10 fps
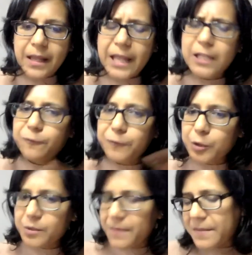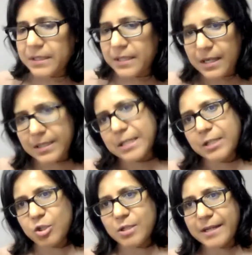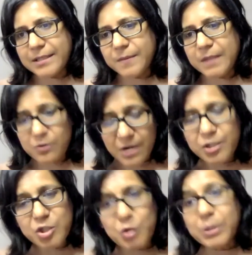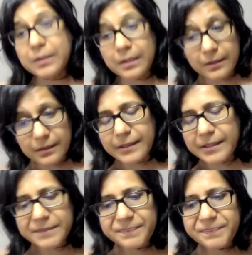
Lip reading: And if you remember the architecture diagram that Ryan showed a little earlier,